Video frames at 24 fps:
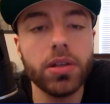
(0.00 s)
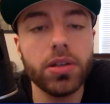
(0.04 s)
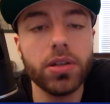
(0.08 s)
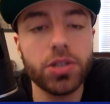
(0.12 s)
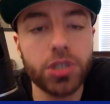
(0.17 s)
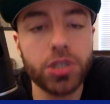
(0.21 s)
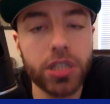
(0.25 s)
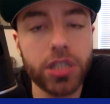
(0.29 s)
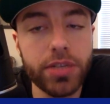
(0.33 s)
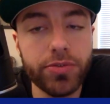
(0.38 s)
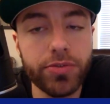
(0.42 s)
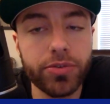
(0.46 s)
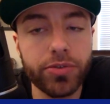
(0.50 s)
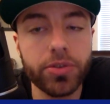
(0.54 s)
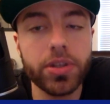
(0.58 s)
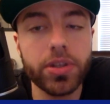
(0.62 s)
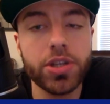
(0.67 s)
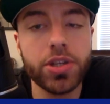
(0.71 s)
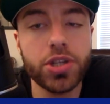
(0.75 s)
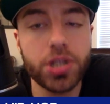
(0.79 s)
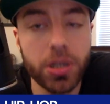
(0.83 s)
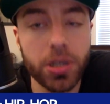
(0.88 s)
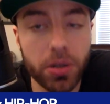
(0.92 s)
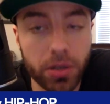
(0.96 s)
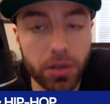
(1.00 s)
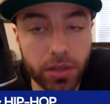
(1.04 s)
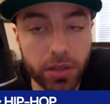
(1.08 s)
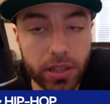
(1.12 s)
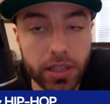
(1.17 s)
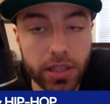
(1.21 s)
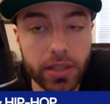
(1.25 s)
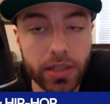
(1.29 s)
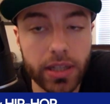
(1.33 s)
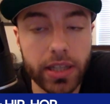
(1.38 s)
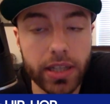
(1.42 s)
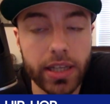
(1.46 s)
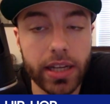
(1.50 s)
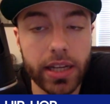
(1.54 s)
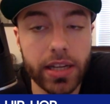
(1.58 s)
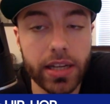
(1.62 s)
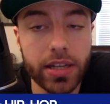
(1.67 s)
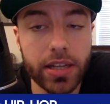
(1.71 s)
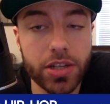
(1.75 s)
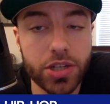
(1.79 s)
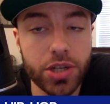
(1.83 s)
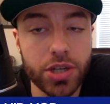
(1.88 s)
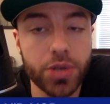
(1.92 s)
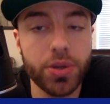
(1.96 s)
achieve for this year at the at the end of
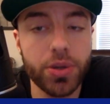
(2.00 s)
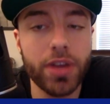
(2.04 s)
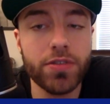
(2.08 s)
this year do